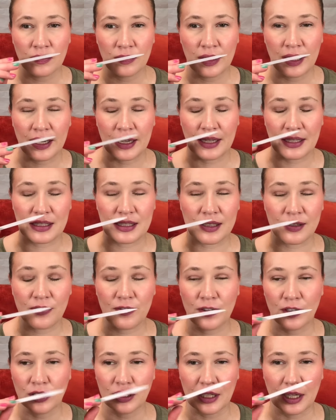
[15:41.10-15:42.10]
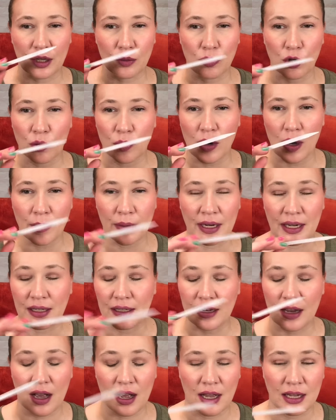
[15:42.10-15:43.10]
It feels like a more prominent,
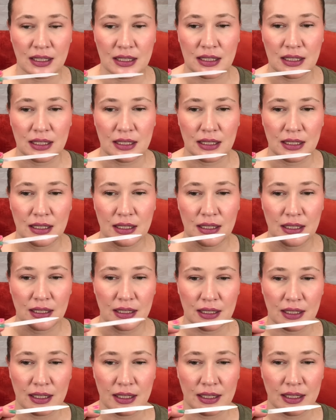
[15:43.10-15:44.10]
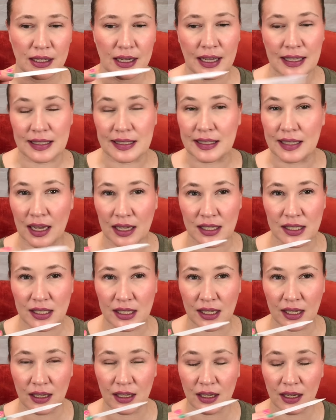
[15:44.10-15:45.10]
not as
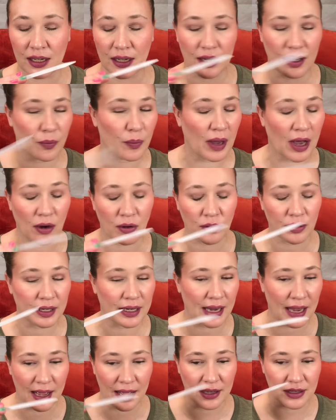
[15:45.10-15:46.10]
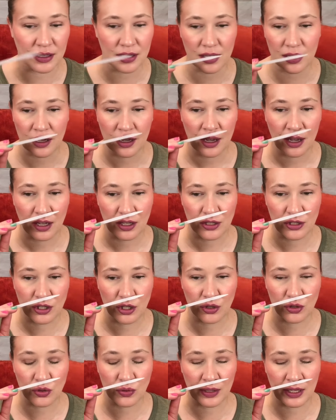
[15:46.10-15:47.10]
dusty, powdery as
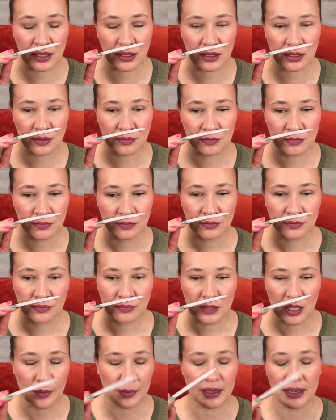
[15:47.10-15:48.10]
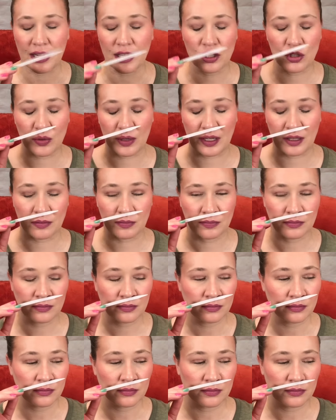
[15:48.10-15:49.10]
so sweet. I mean, as sweet.
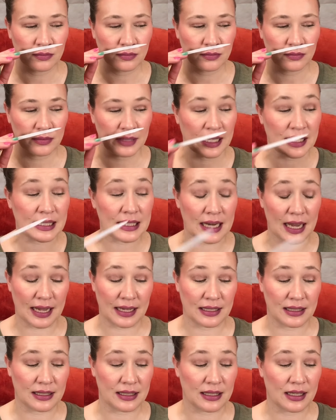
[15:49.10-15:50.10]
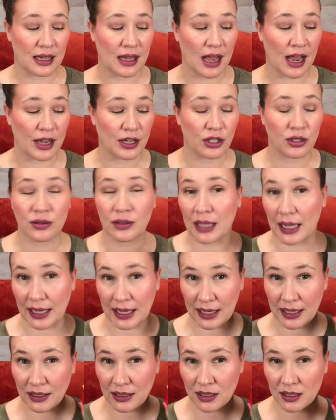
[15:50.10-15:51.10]
It's nice. I do like
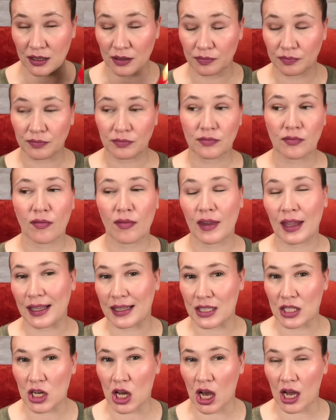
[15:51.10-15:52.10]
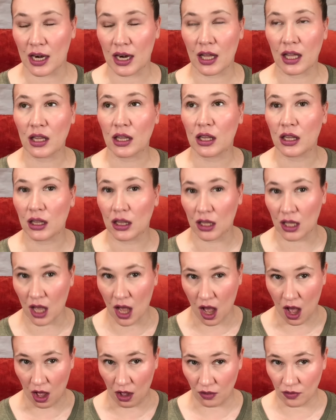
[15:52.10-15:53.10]
it. It's not a
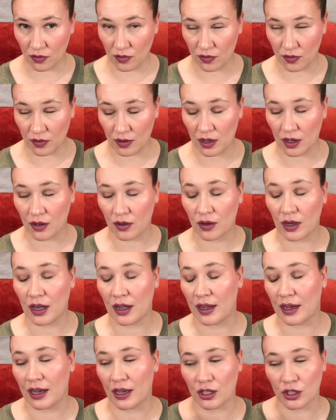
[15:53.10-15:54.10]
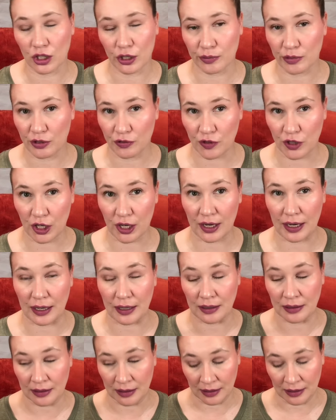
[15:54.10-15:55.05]
love in terms of cherry.